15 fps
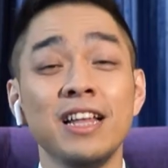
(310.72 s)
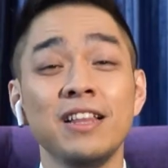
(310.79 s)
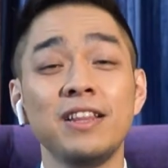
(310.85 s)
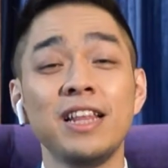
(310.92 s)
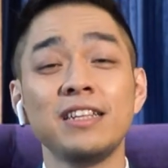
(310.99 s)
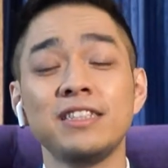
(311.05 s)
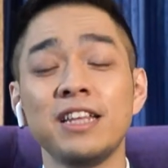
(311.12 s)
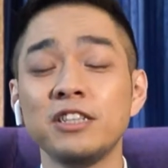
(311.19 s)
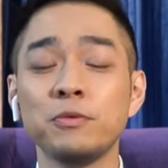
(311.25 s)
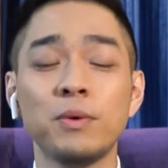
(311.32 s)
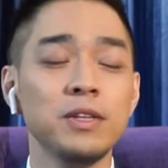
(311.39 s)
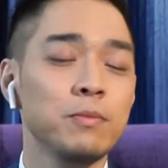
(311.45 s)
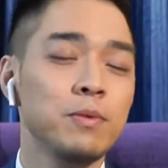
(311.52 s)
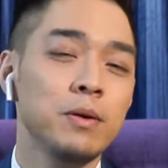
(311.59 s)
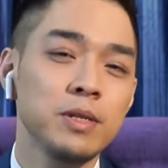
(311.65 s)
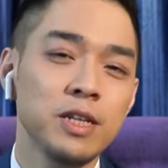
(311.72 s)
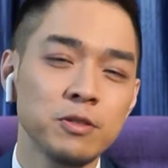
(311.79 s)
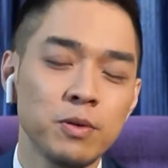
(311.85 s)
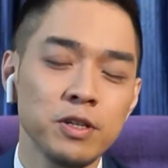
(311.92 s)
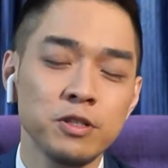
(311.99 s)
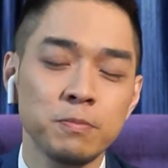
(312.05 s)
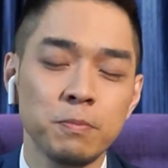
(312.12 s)
That's what
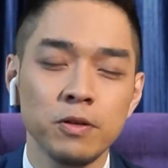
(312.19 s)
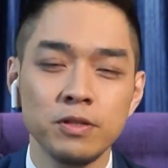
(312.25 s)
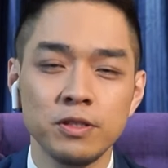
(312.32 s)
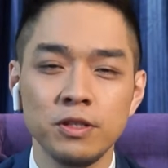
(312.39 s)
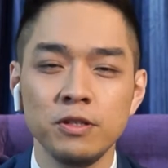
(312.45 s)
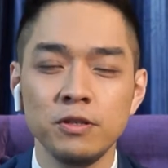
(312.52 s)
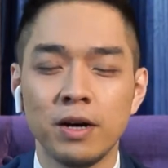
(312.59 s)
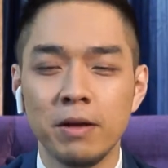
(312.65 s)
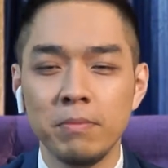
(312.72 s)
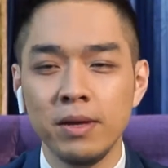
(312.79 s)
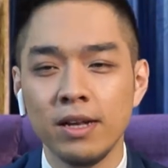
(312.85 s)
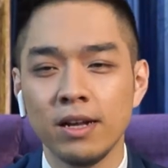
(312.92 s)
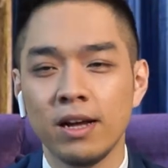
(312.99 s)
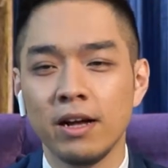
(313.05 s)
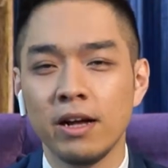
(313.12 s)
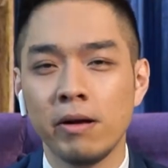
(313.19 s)
you're supposed to do. I mean,